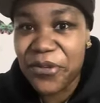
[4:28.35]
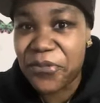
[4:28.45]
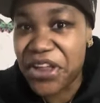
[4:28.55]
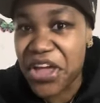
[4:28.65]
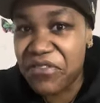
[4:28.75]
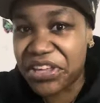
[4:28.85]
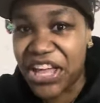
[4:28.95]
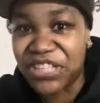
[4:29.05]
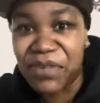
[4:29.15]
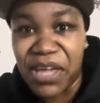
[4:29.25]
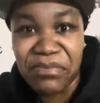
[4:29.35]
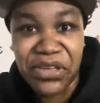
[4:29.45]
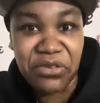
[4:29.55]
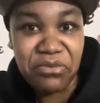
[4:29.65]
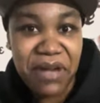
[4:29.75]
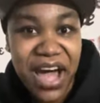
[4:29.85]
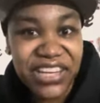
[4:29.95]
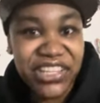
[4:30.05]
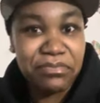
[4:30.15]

and whatever the case may be, you mind your